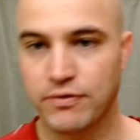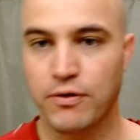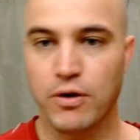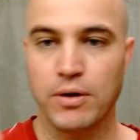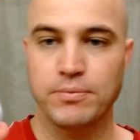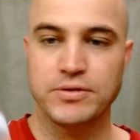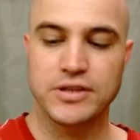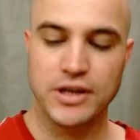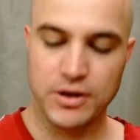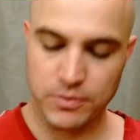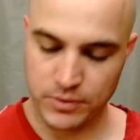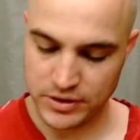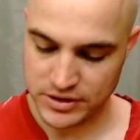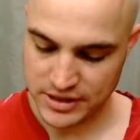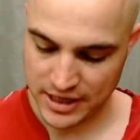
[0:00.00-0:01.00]
Forbes,
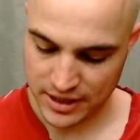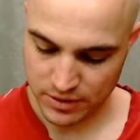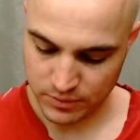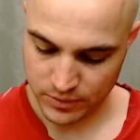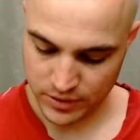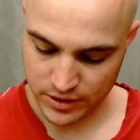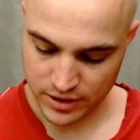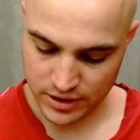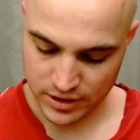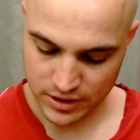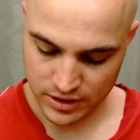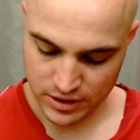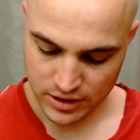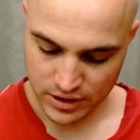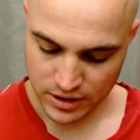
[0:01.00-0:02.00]
Cedarwood, Sandalwood
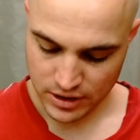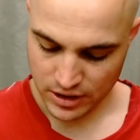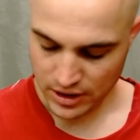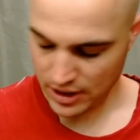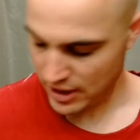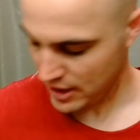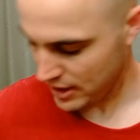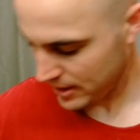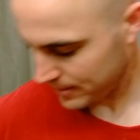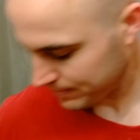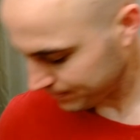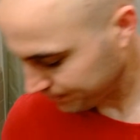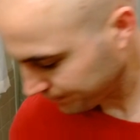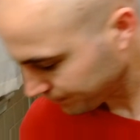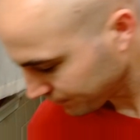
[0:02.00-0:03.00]

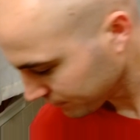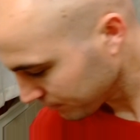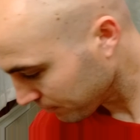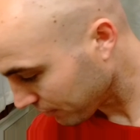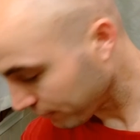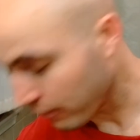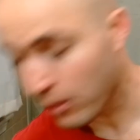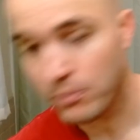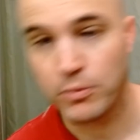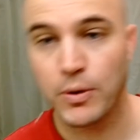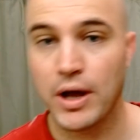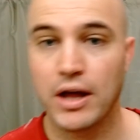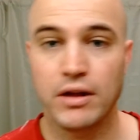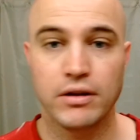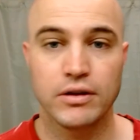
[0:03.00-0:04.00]
um, performed
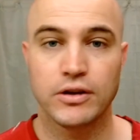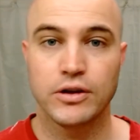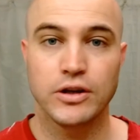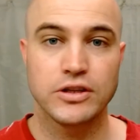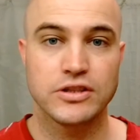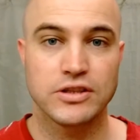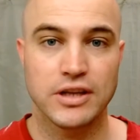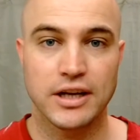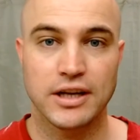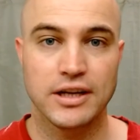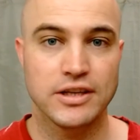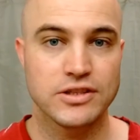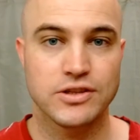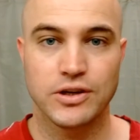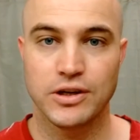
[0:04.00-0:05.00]
well. Good
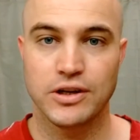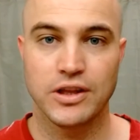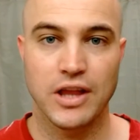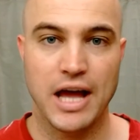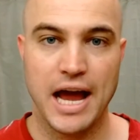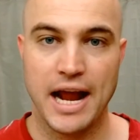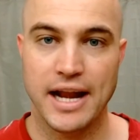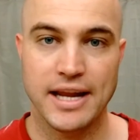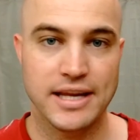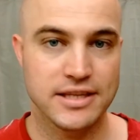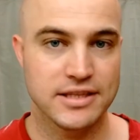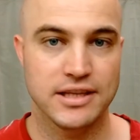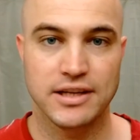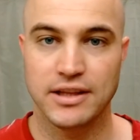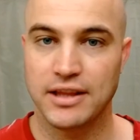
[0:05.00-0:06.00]
slickness, good glide,
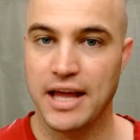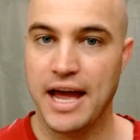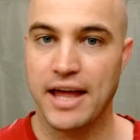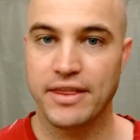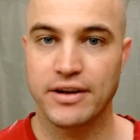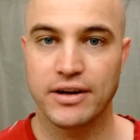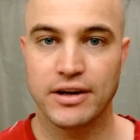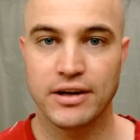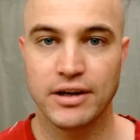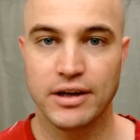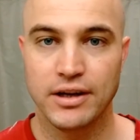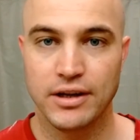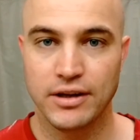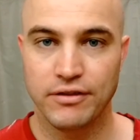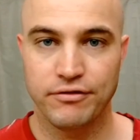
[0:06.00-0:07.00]
easy to lather.
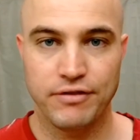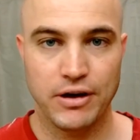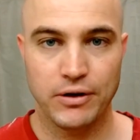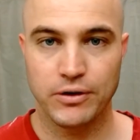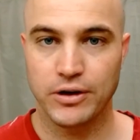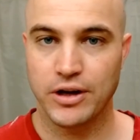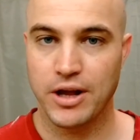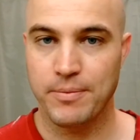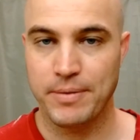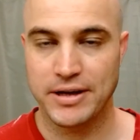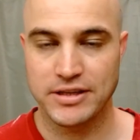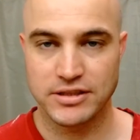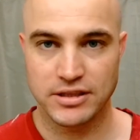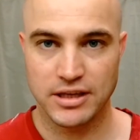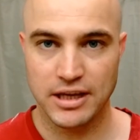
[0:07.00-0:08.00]
Felt good on
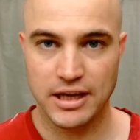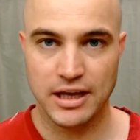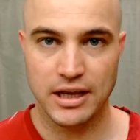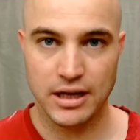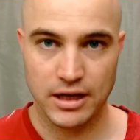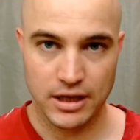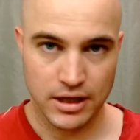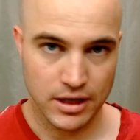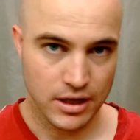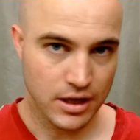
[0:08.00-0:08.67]
my skin